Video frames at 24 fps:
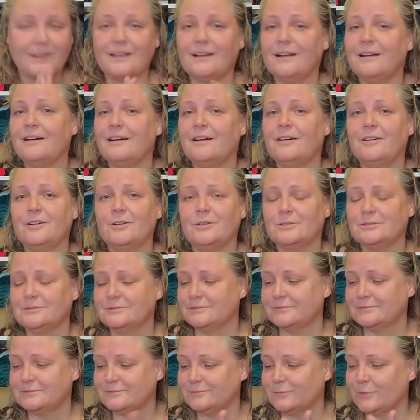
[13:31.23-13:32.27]
oh,
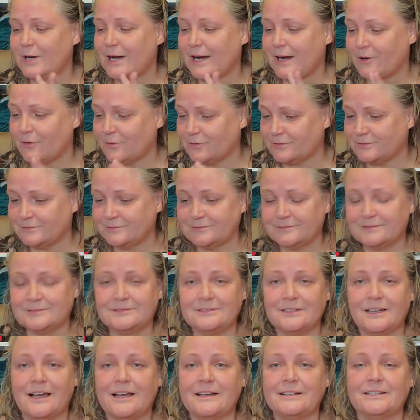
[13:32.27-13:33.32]
wow.
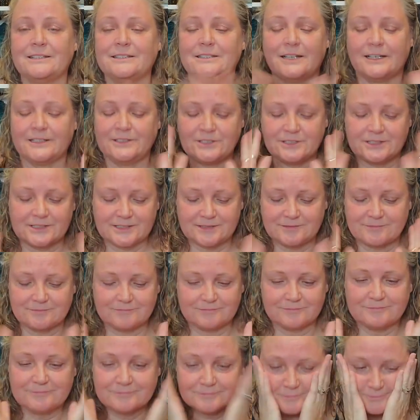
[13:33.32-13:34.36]
I, I just,
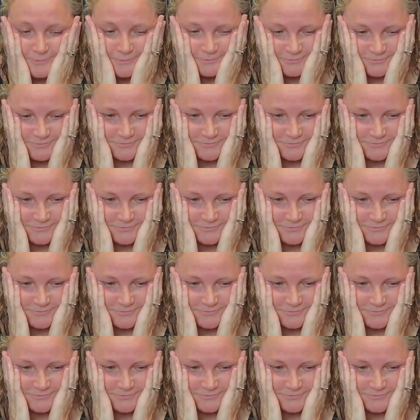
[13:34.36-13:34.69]
mm,